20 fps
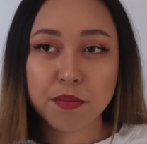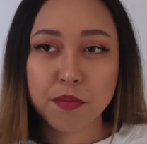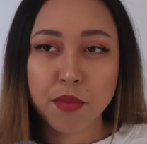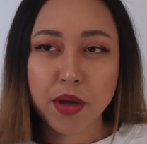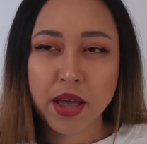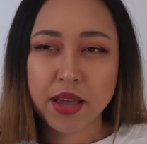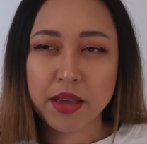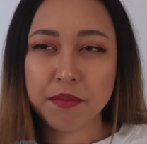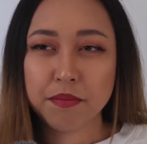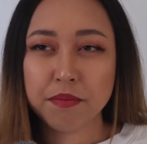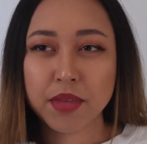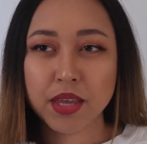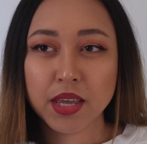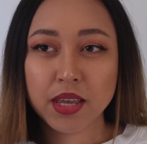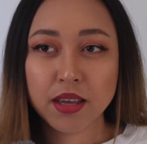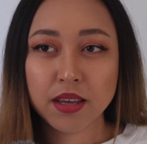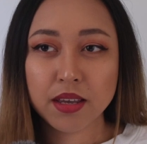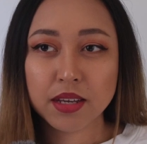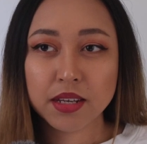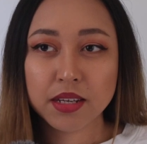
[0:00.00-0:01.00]
my
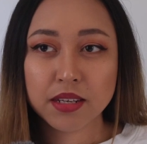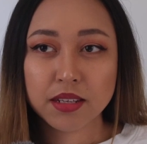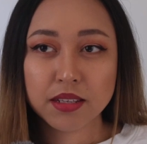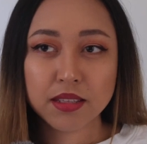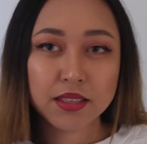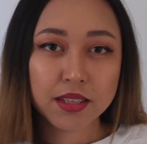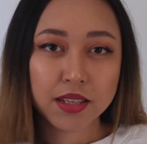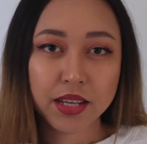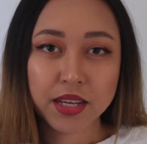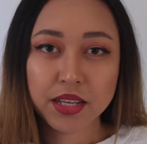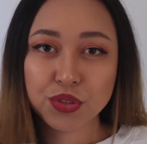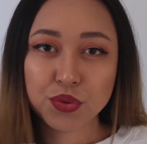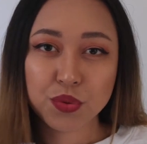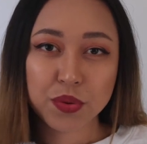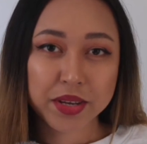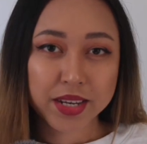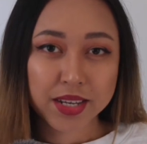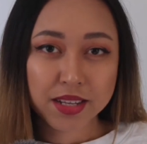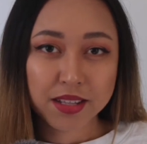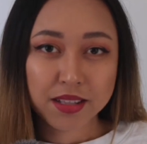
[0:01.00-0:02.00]
mid to late
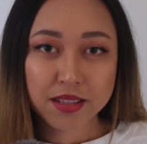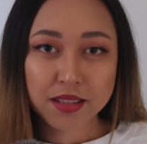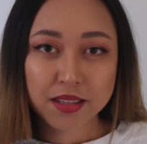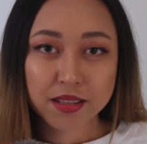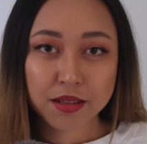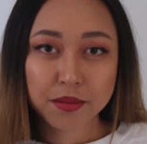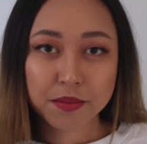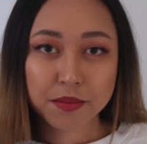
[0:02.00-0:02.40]
20s.